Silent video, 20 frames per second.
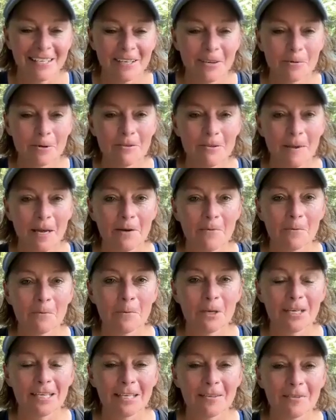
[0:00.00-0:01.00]
we've been
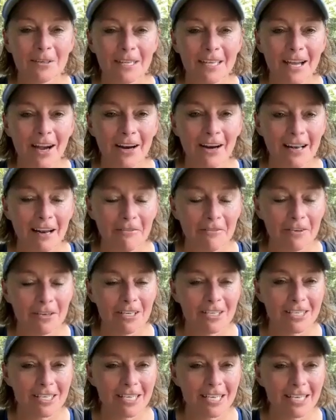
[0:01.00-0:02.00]
working really hard on
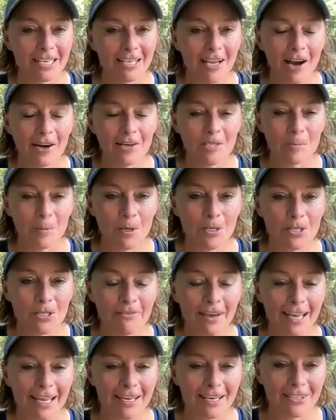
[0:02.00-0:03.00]
finishing our
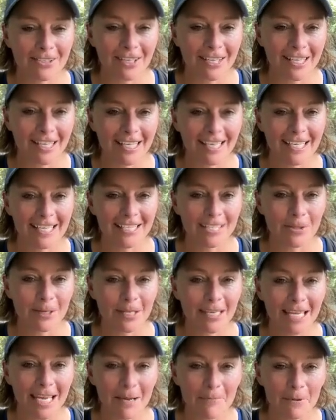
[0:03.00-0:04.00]
sprinter van, turning it into a
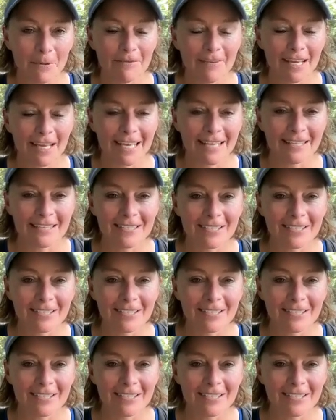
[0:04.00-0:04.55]
camper van.